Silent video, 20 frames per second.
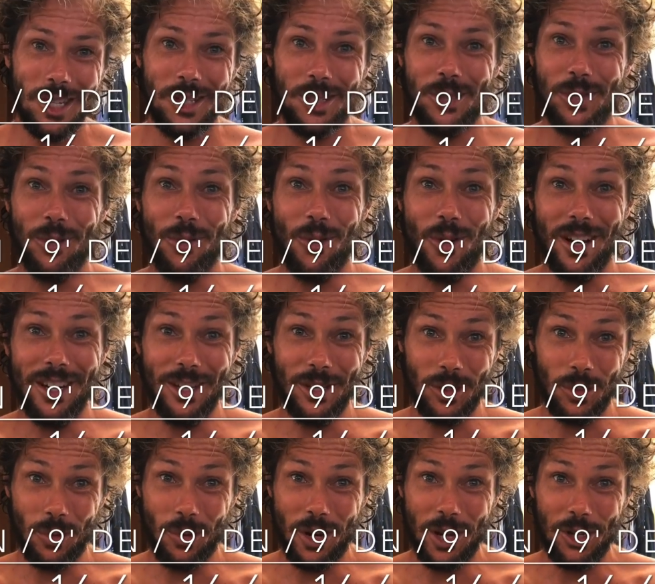to one as
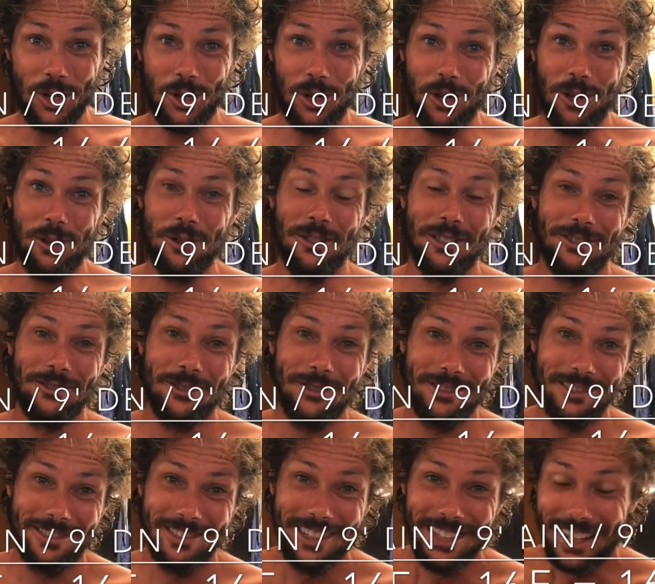a ratio.
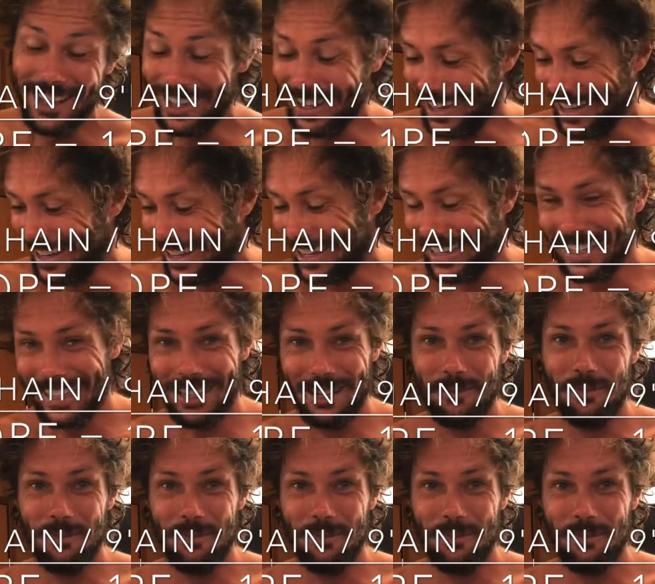sixteen